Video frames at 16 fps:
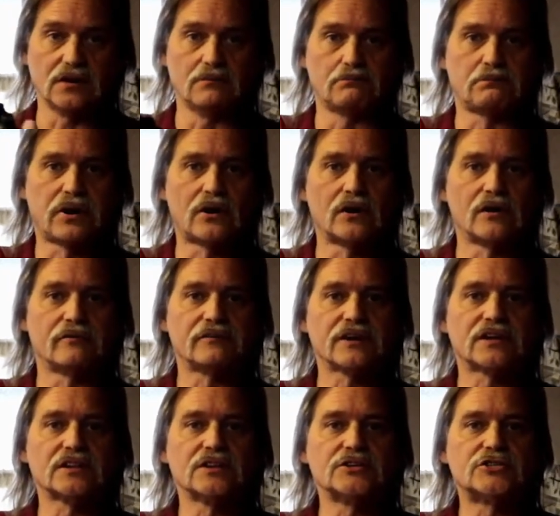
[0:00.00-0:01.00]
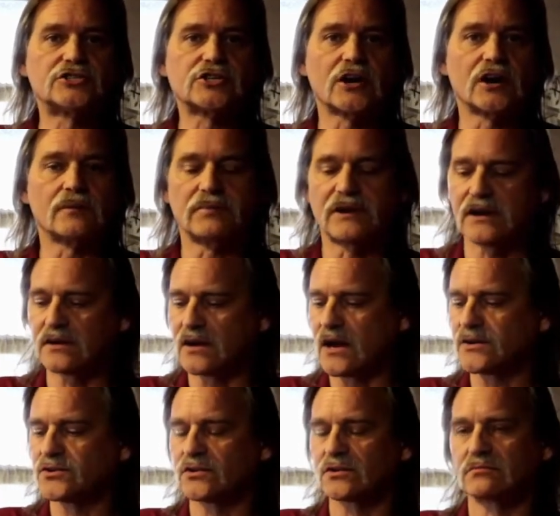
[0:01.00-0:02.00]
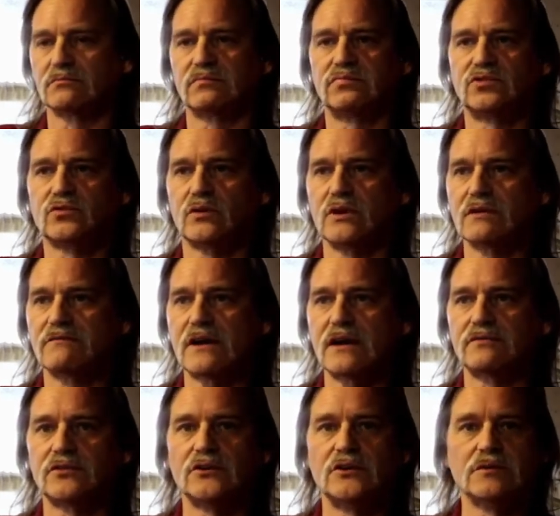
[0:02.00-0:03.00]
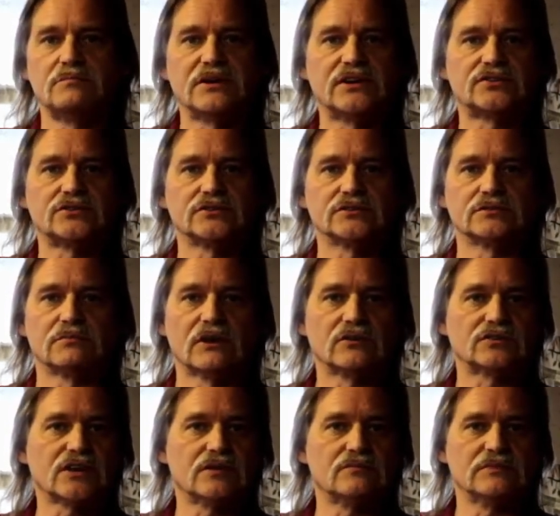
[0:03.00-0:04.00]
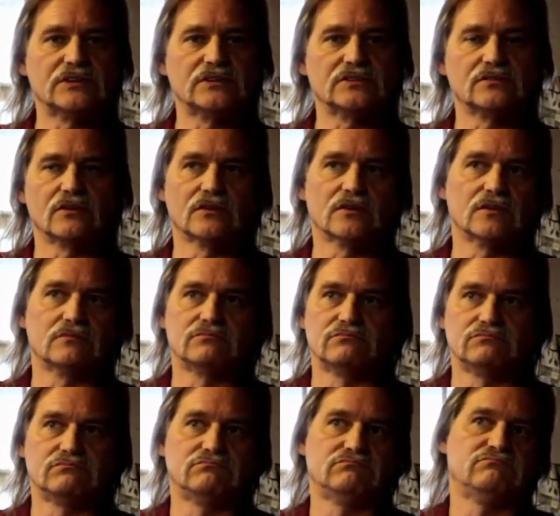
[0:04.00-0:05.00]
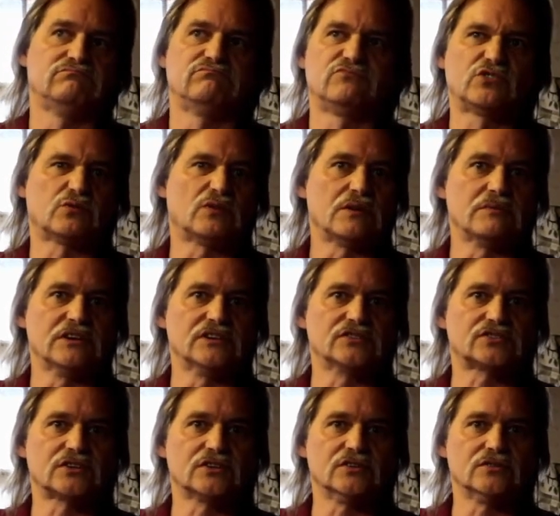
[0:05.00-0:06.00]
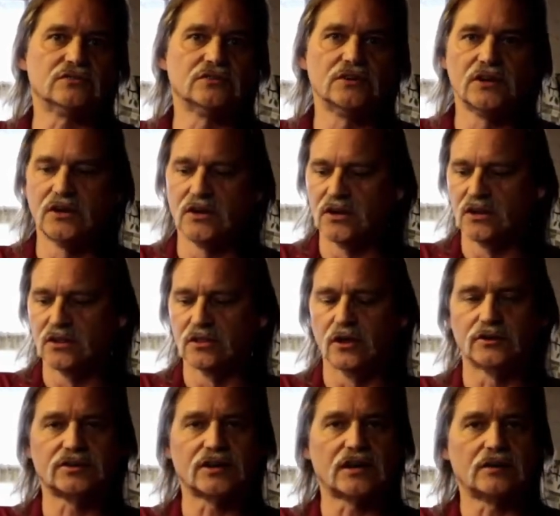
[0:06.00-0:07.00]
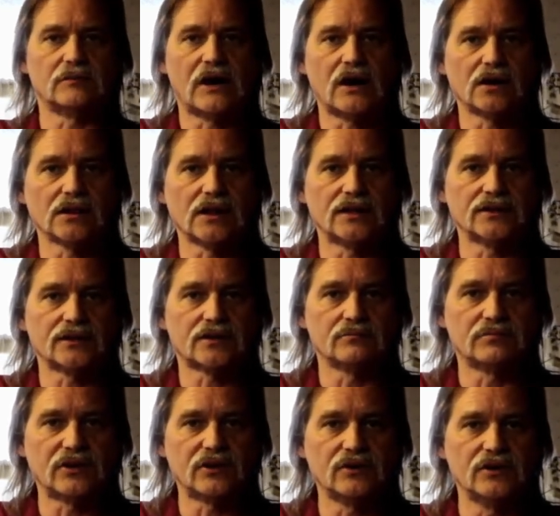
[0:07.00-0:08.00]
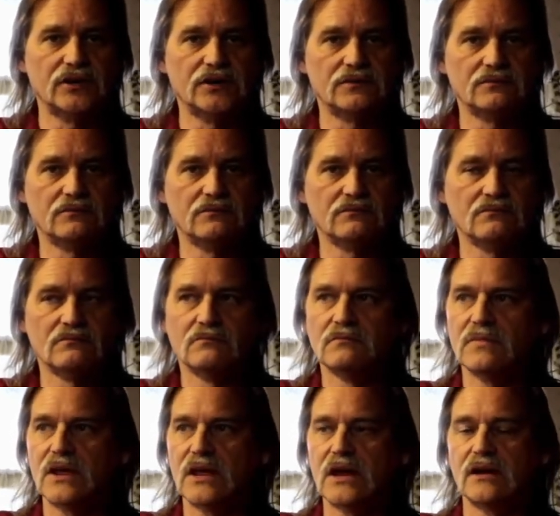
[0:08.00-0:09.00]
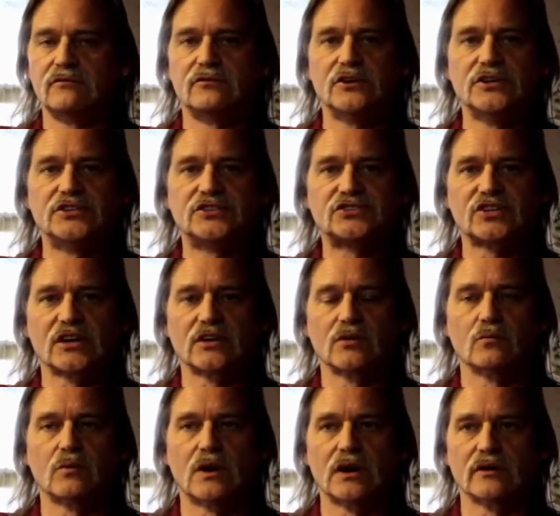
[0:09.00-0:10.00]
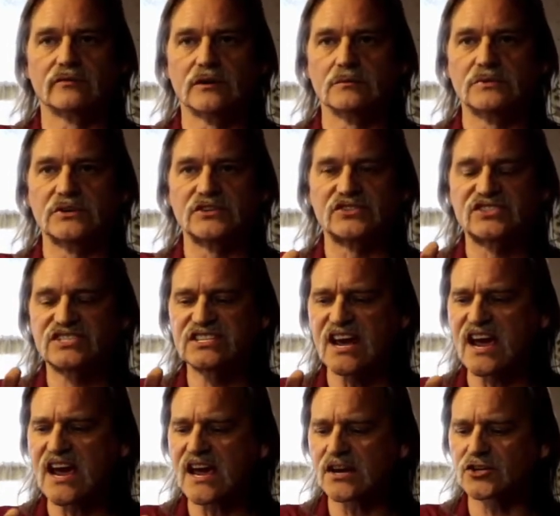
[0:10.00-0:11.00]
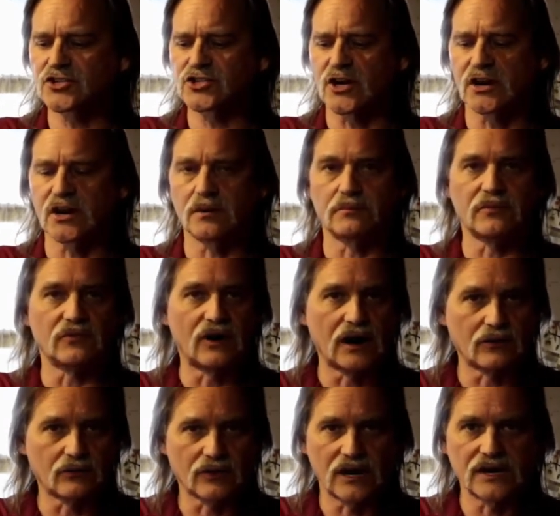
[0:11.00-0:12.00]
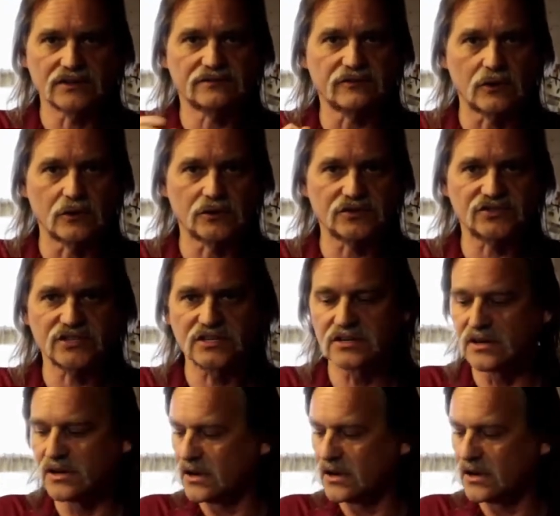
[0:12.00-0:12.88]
perfectly sharp. I took 25-30 pictures about 10 minutes or 20 minutes ago. Looked at them all on the computer. Every single one of them is tack sharp right where I was focusing.